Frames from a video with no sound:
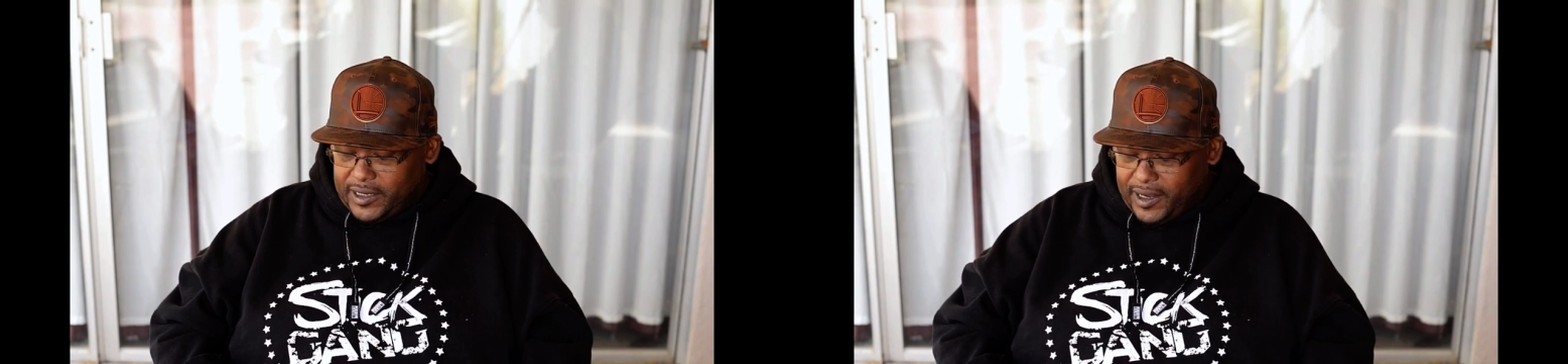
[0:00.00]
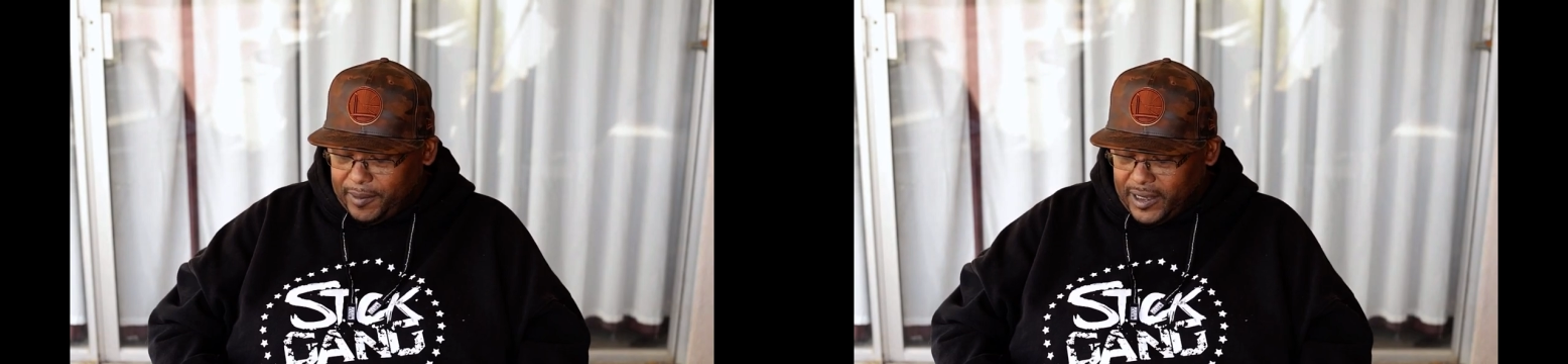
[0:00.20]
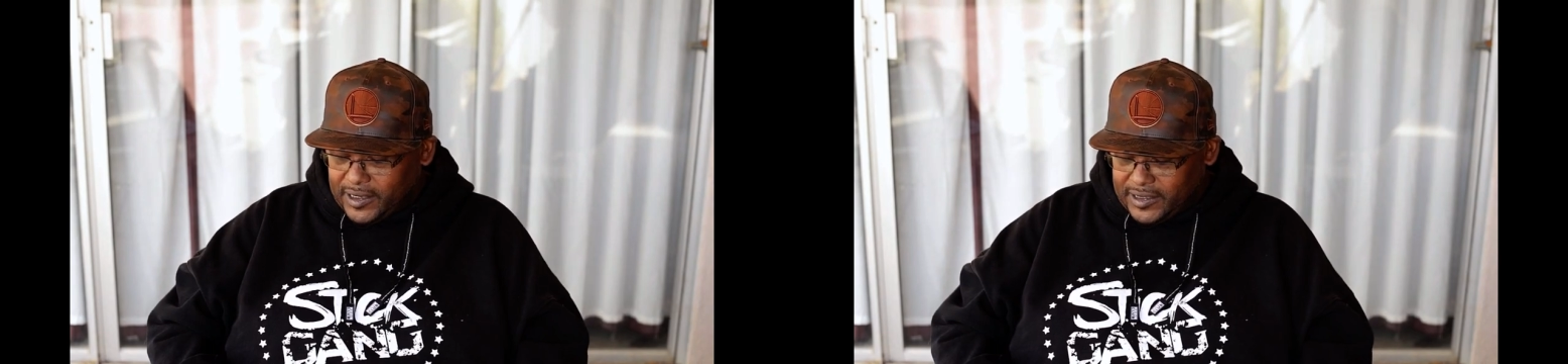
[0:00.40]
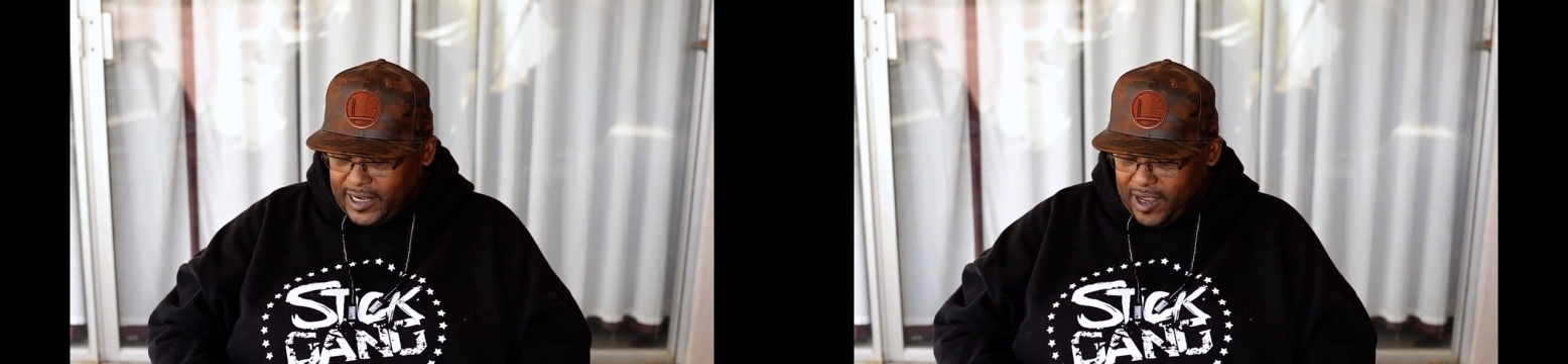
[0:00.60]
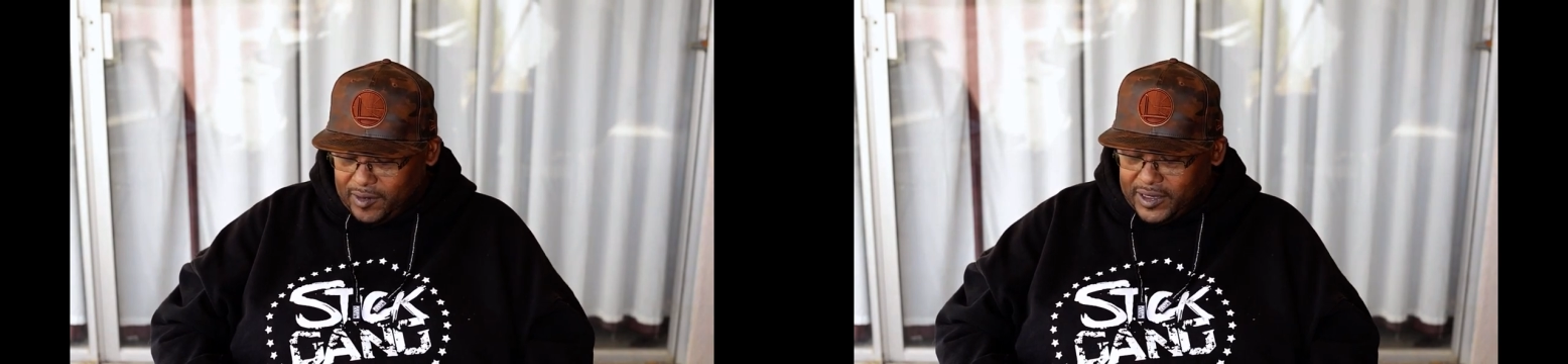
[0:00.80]
yet. No. See, they
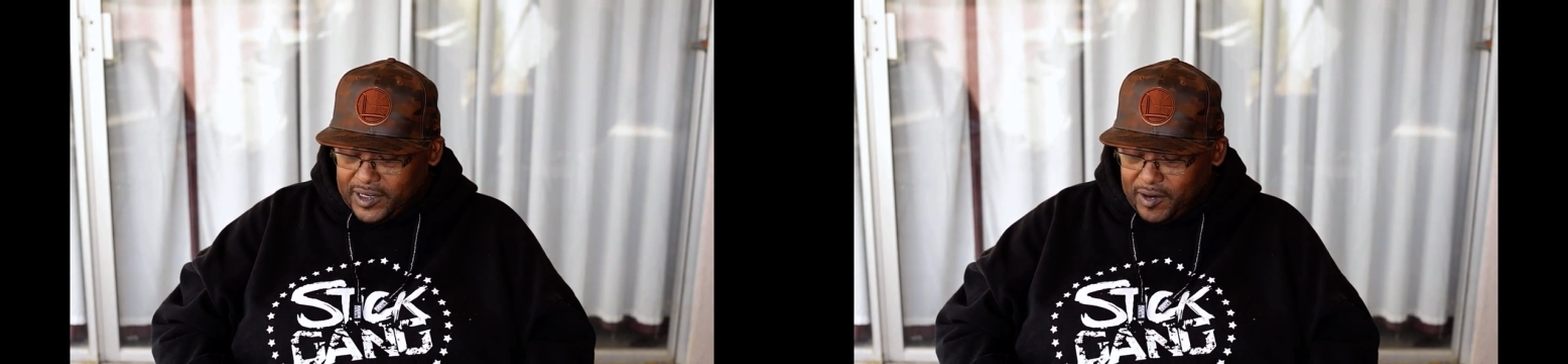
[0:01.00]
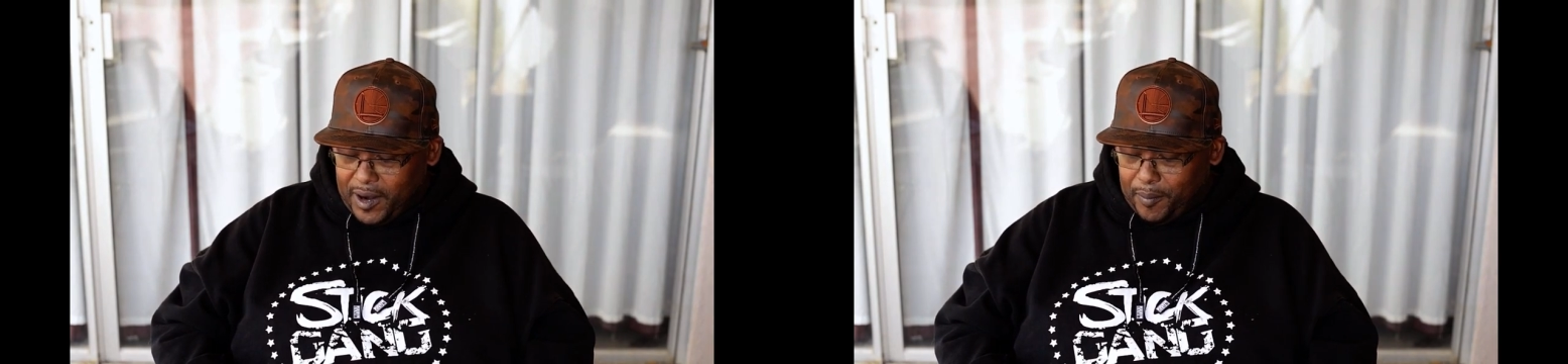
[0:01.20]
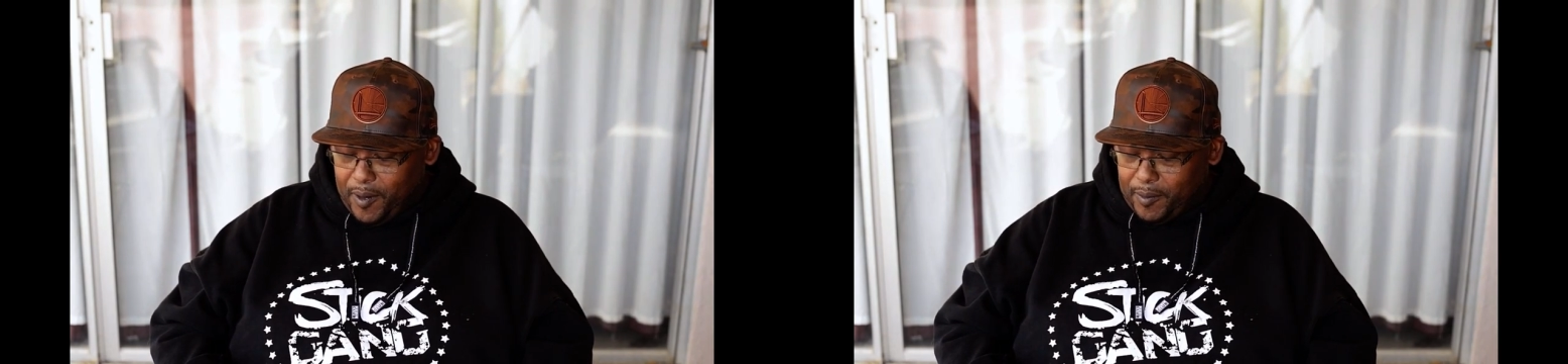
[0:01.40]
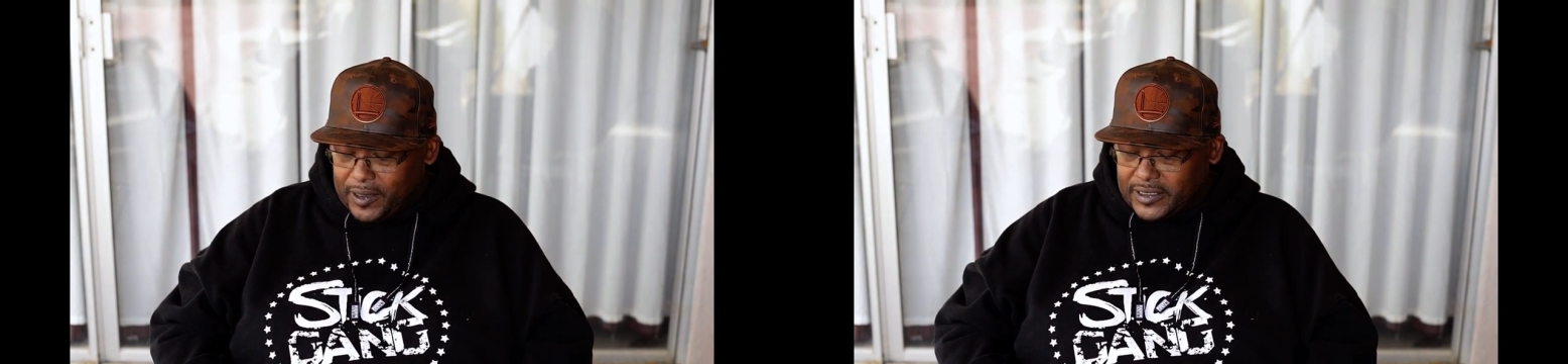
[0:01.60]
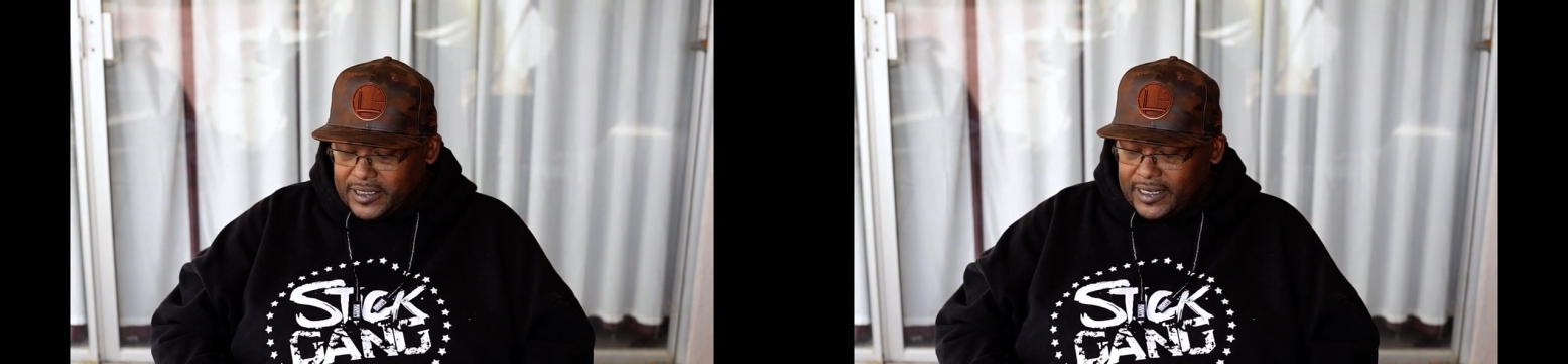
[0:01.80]
don't need to know that part,
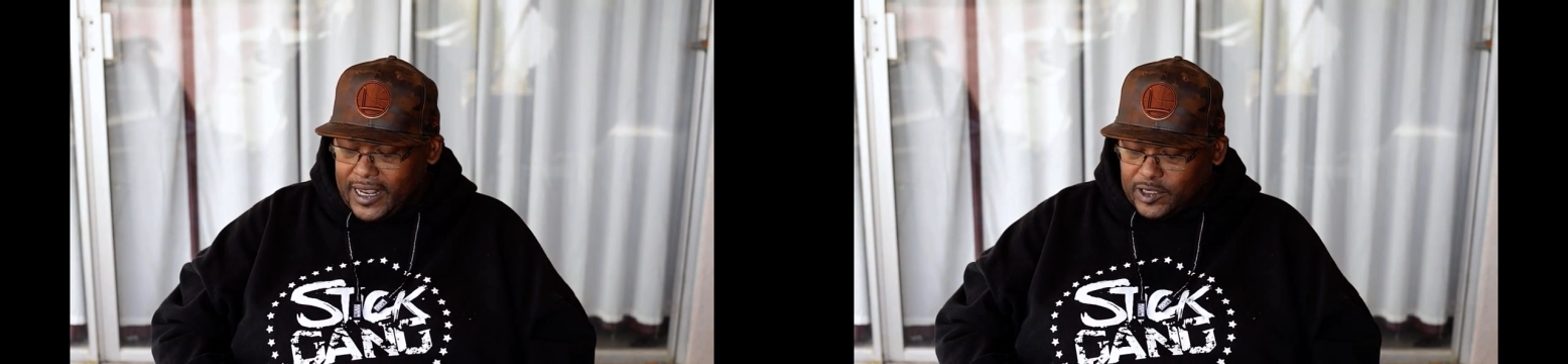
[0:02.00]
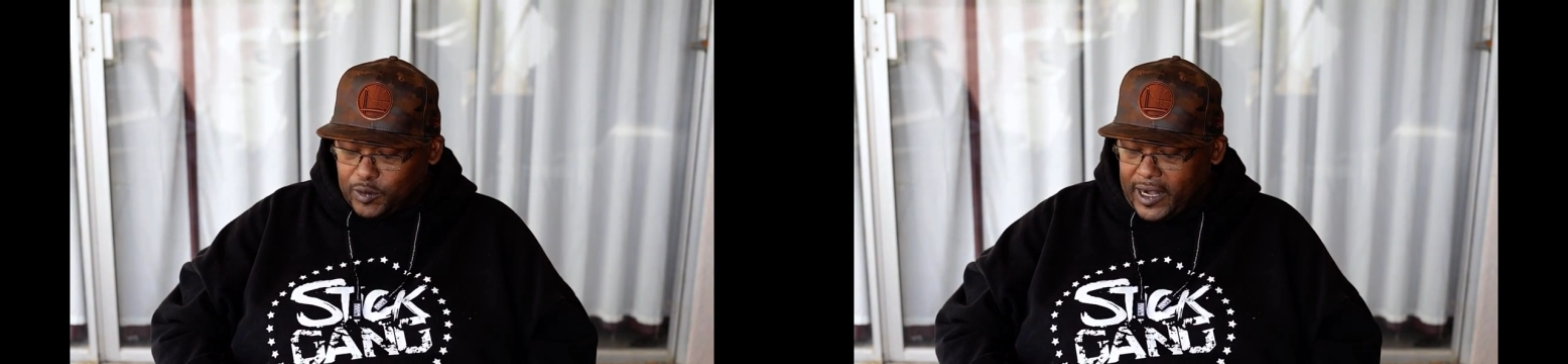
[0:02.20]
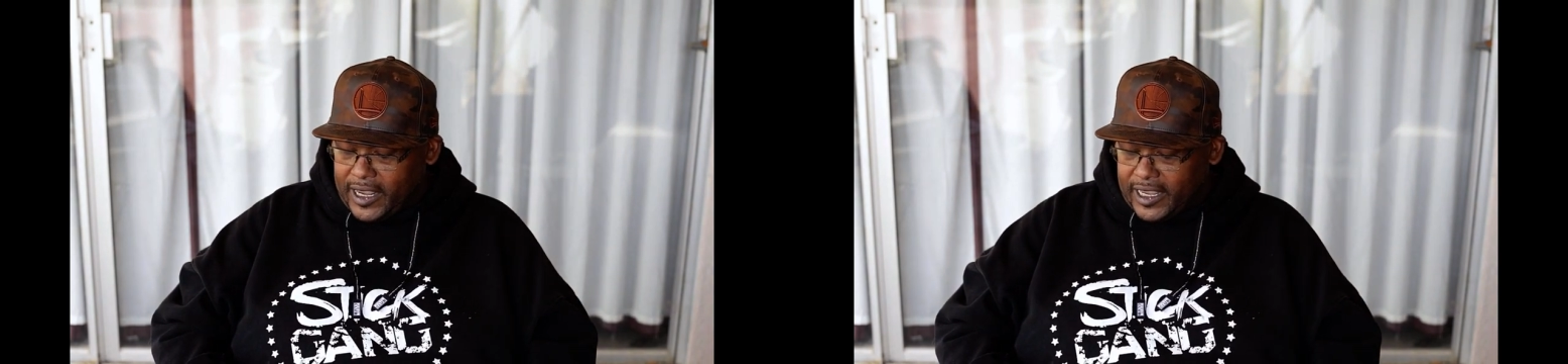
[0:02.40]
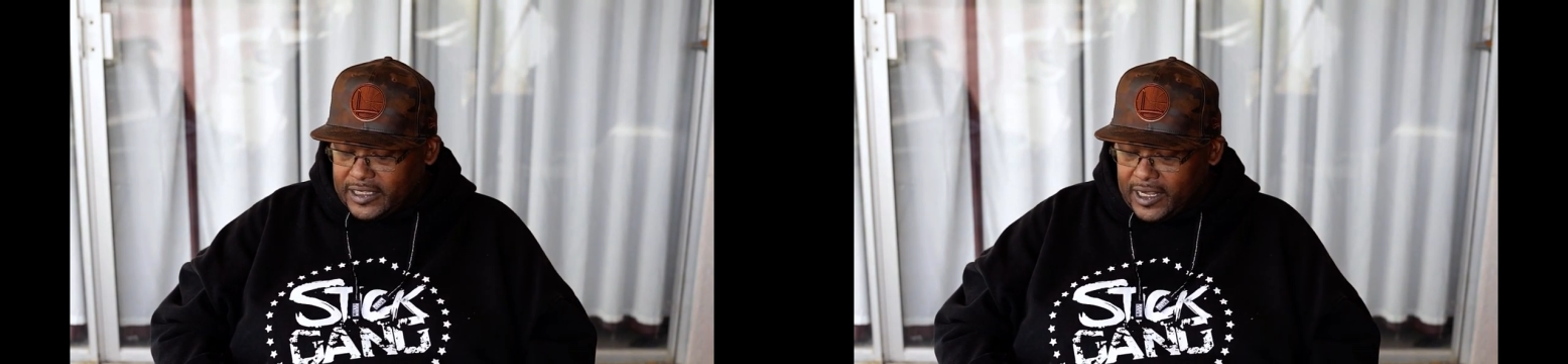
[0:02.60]
because see, that's where they get,